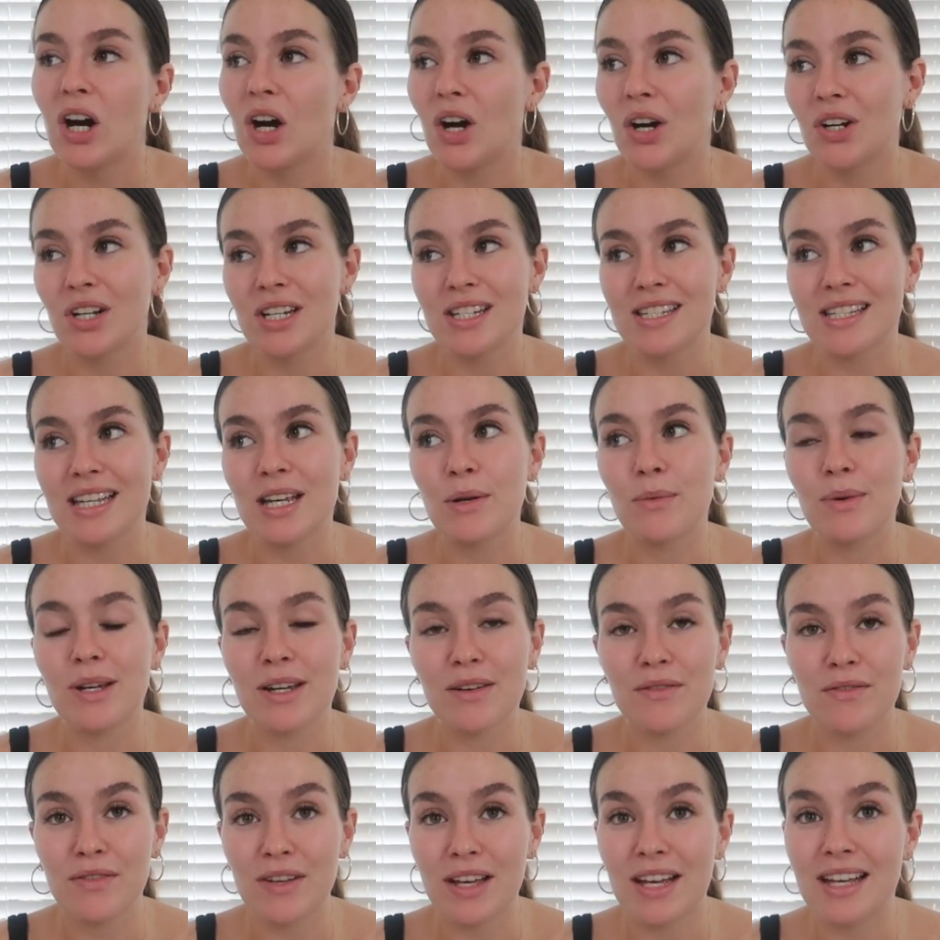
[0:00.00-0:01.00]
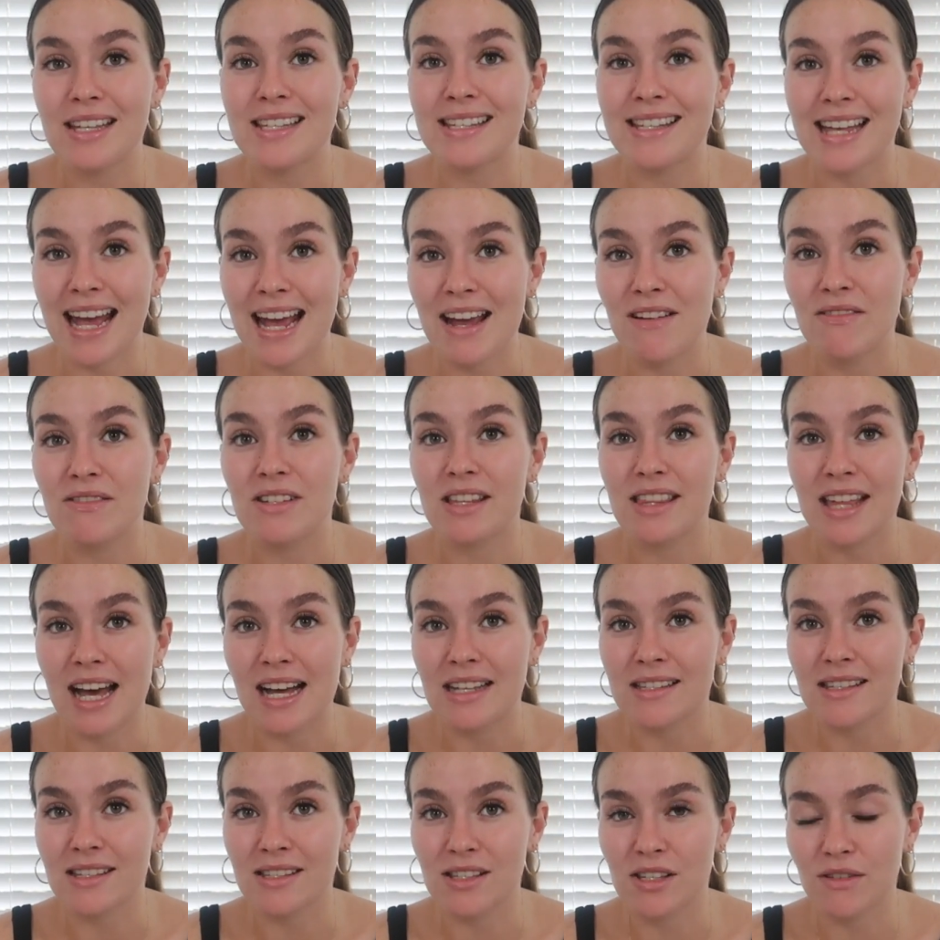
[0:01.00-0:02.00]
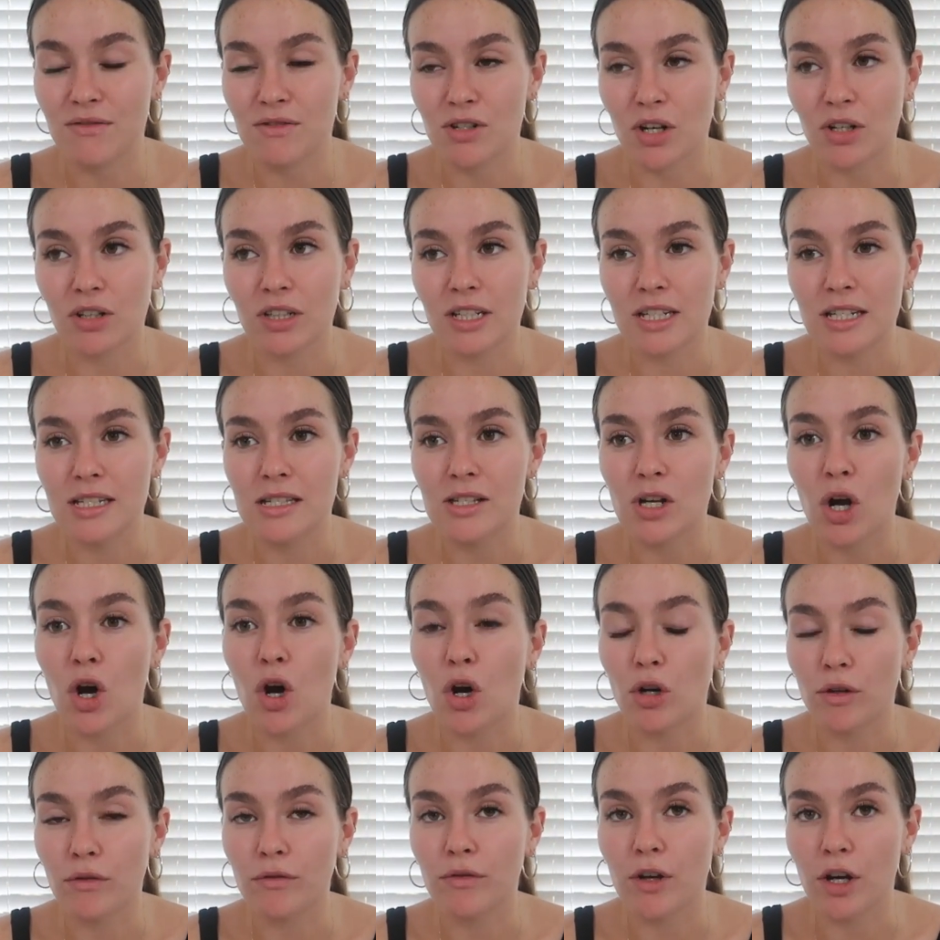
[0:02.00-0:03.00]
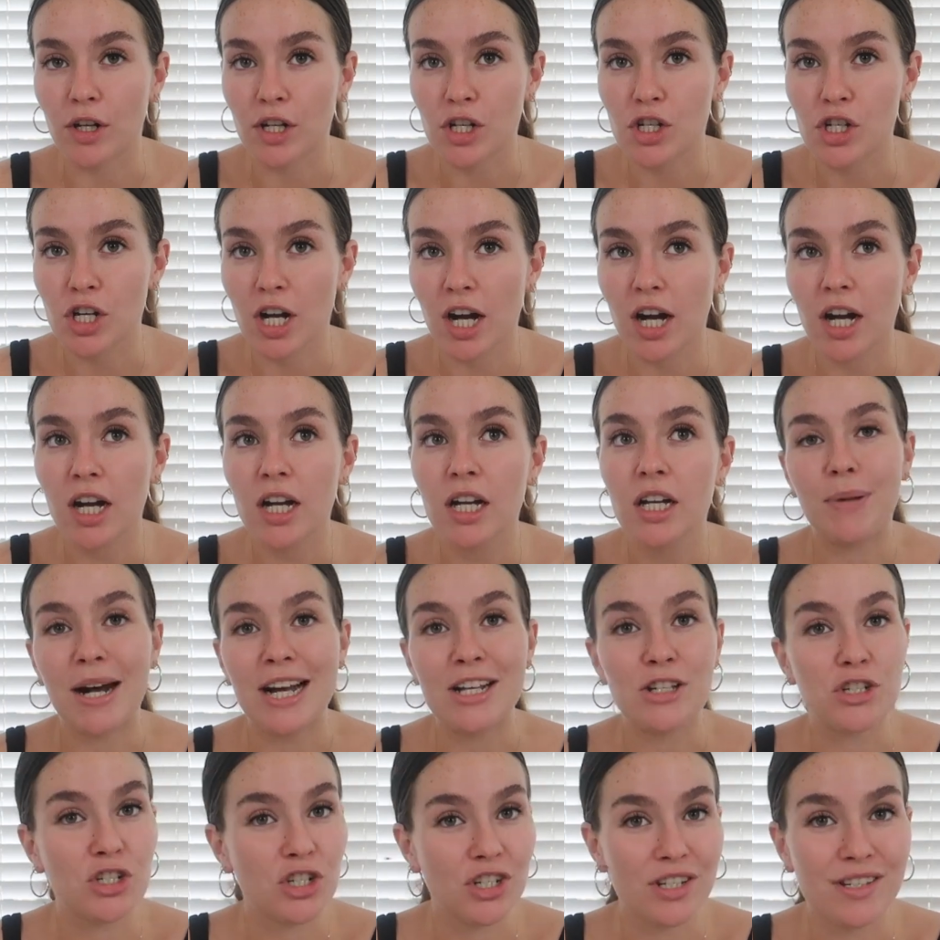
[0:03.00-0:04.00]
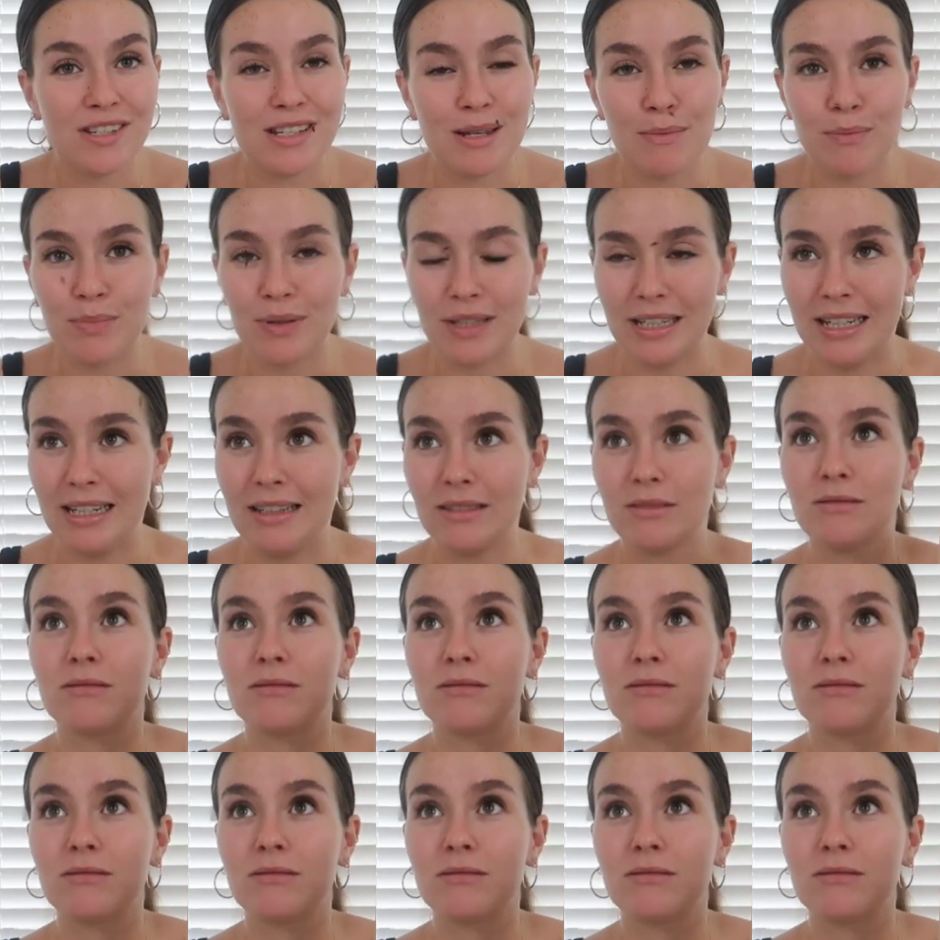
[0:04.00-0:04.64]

Honestly, we have saved thousands of dollars on furniture by just simply,